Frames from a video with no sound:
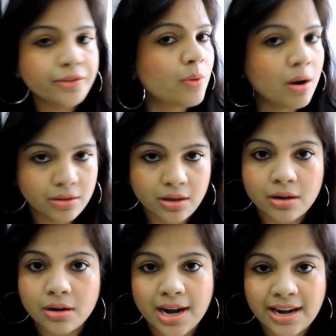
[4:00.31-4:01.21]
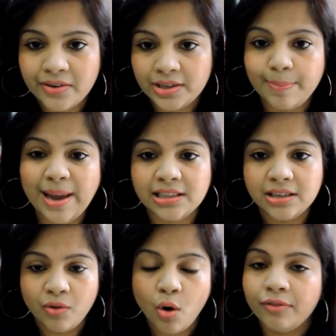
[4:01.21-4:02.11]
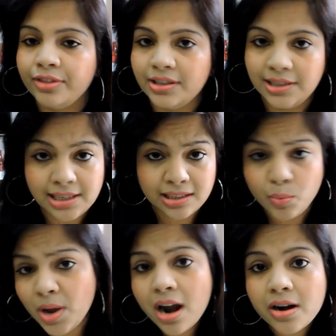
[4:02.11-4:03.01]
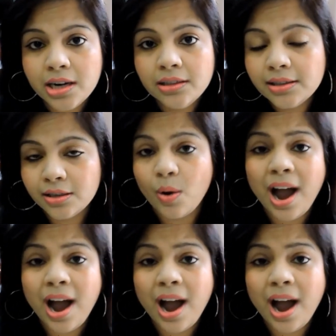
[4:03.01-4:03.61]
throughout the year irrespective of the season we are in so